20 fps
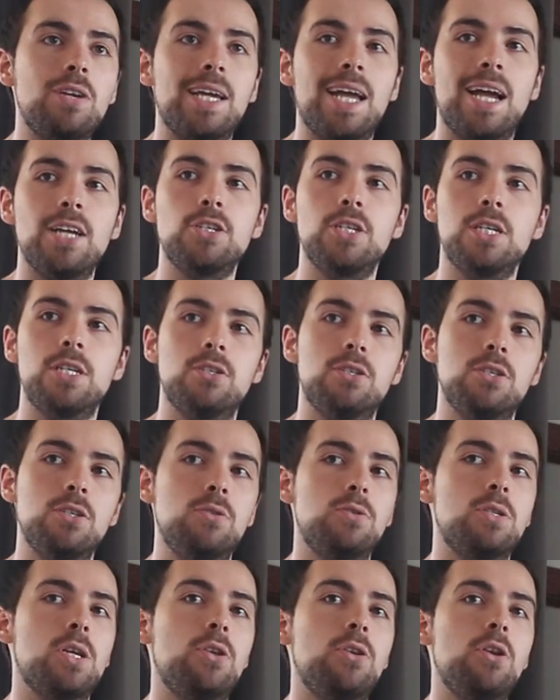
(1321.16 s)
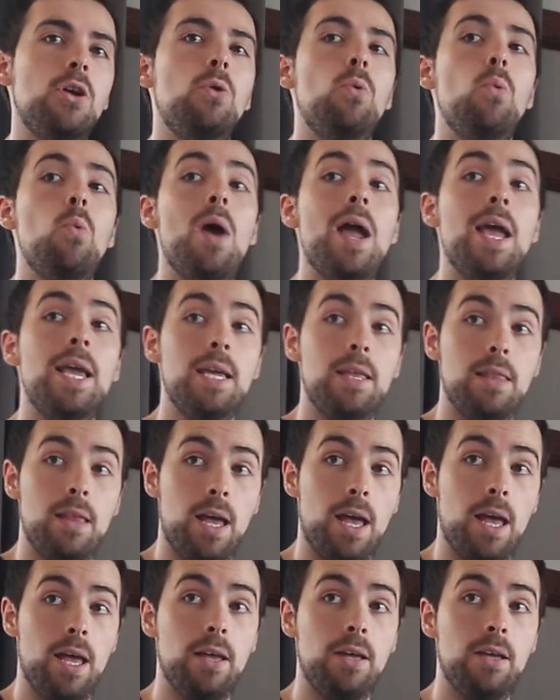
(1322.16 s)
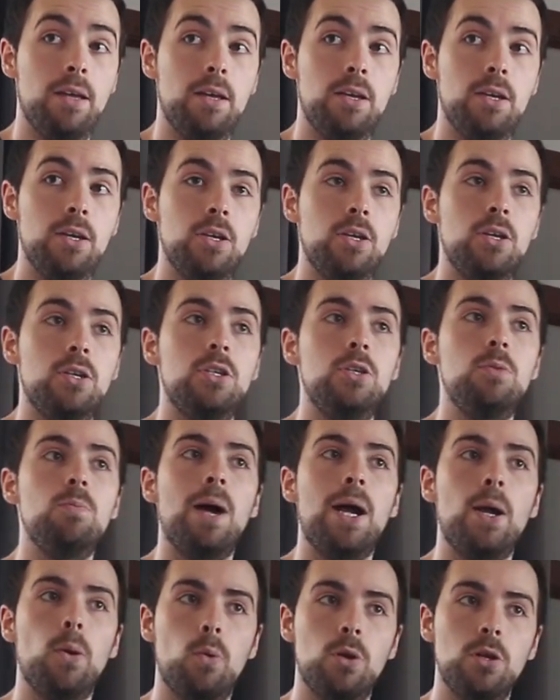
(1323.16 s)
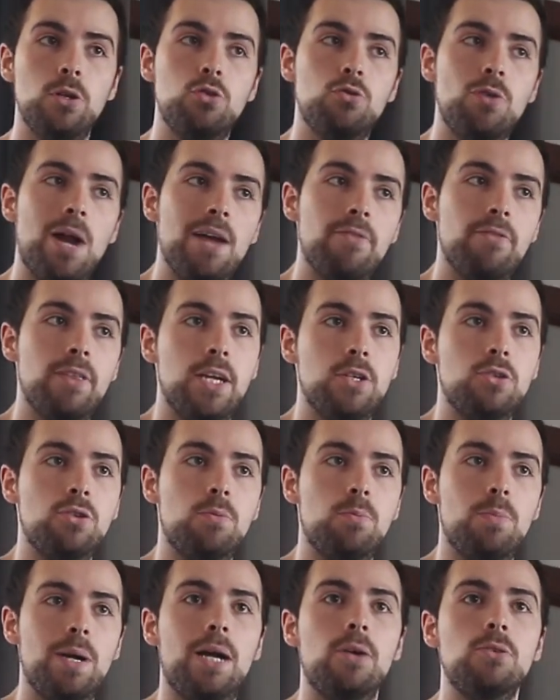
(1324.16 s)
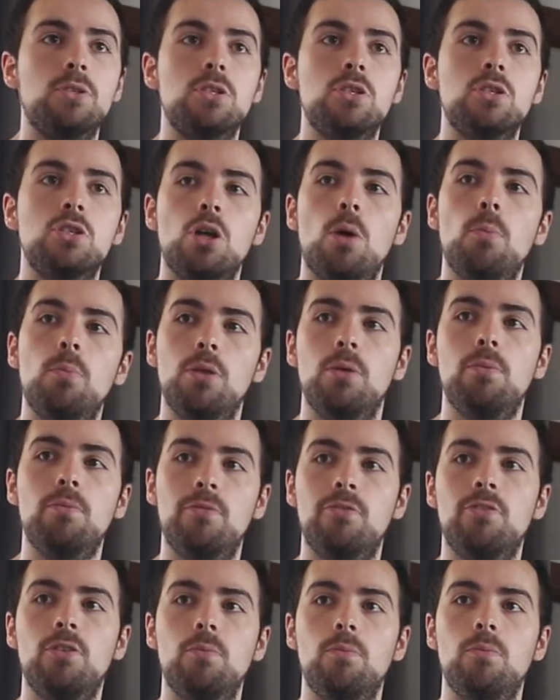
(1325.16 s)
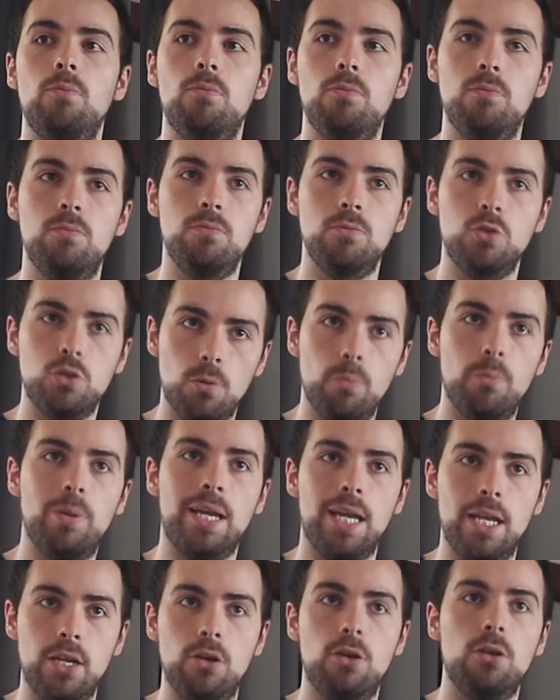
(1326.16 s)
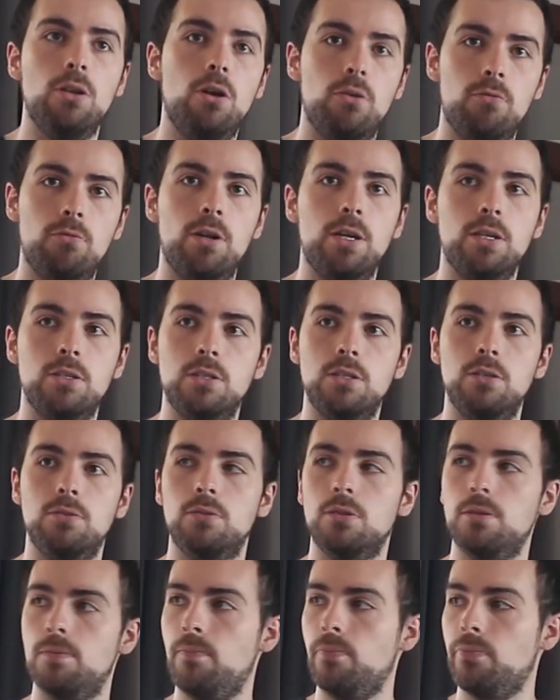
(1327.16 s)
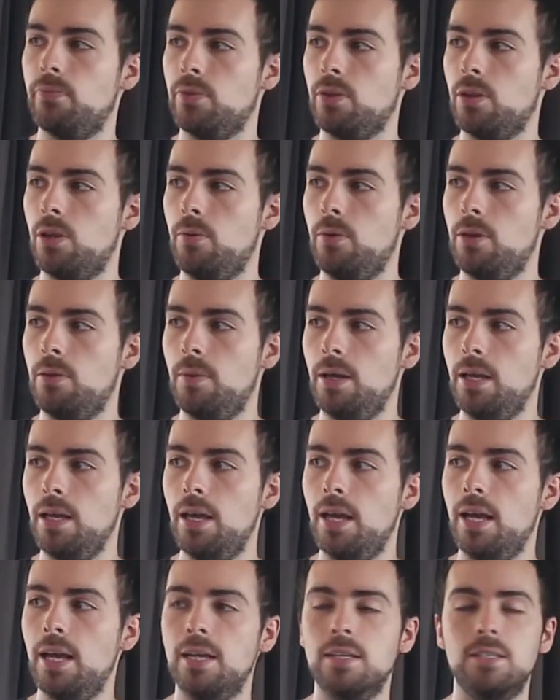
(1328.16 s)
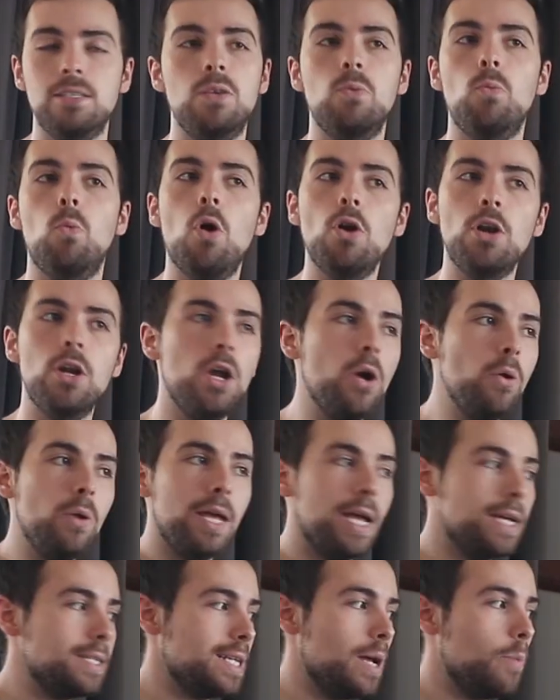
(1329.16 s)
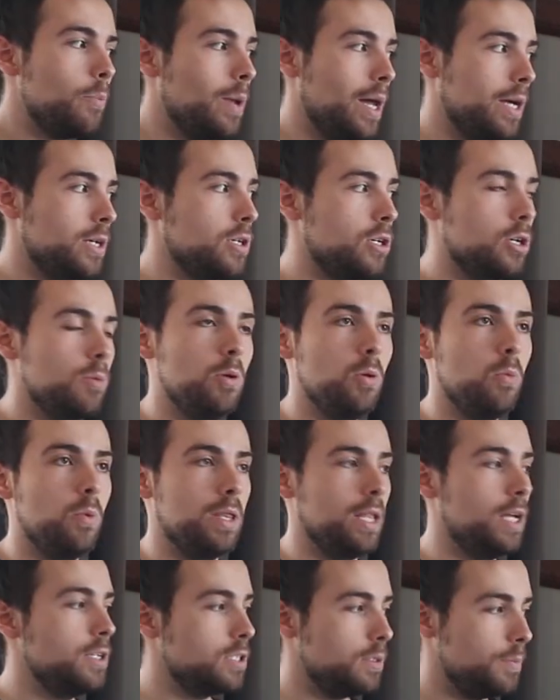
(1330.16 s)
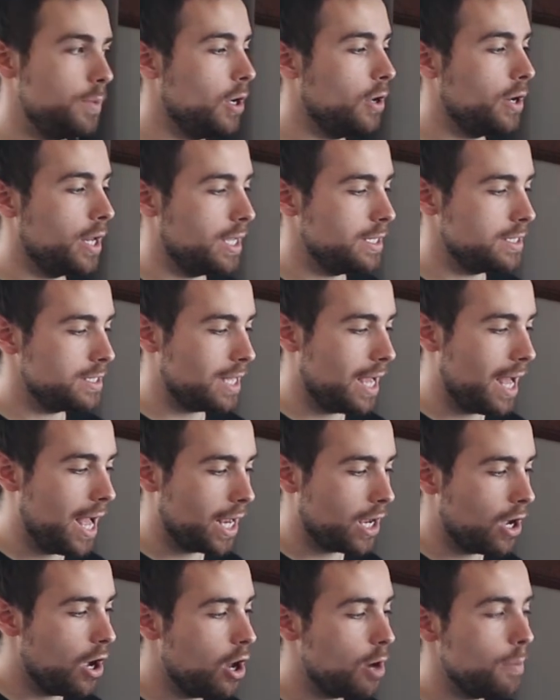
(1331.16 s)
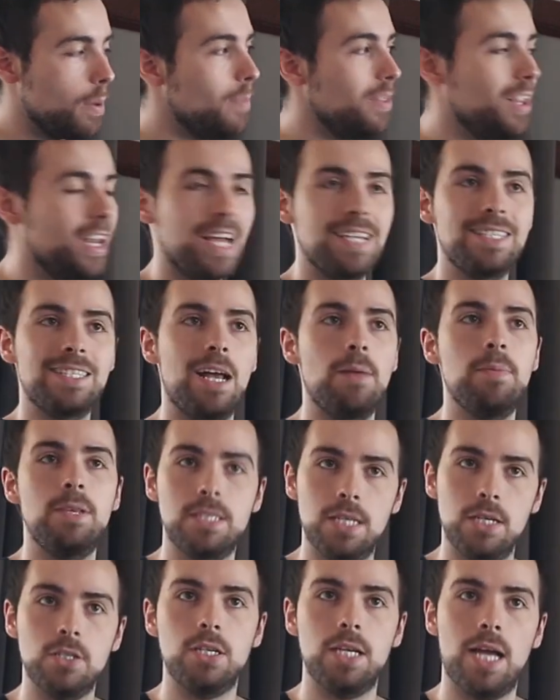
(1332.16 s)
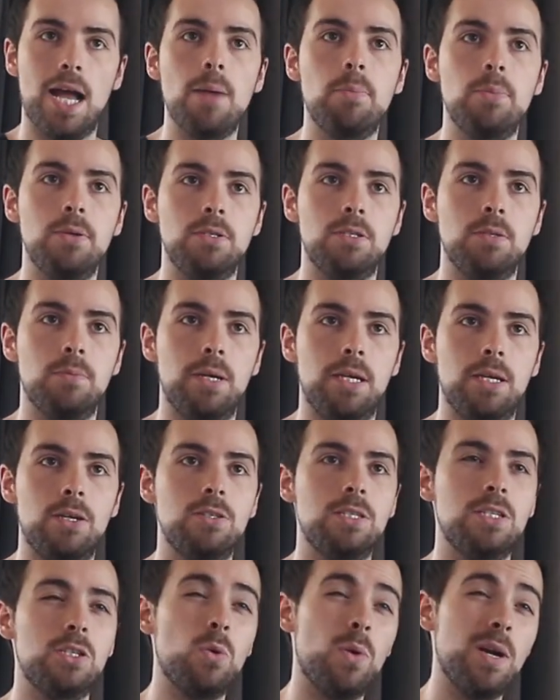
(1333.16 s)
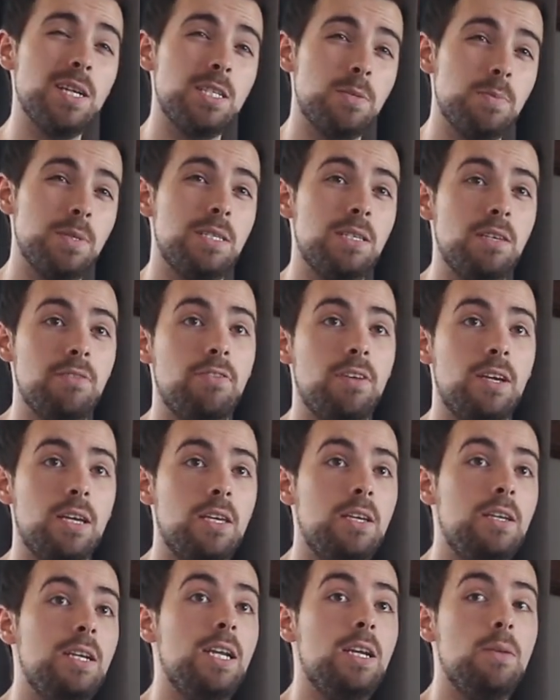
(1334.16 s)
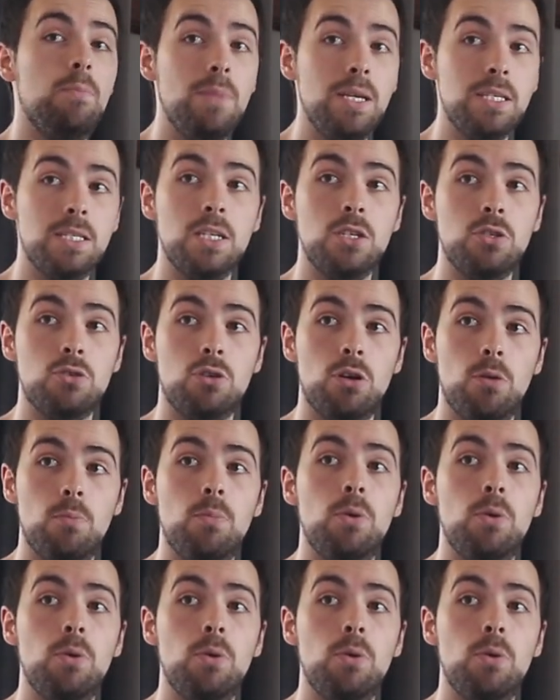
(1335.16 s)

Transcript: caching suit and no way there, you might want to drive their trump out to stop them from trumping in your long running suit. You with me? It's the one and only example I could come up with. And to be honest, I can't remember the last time this actually happened to me, because it's quite specific. You need a missing trump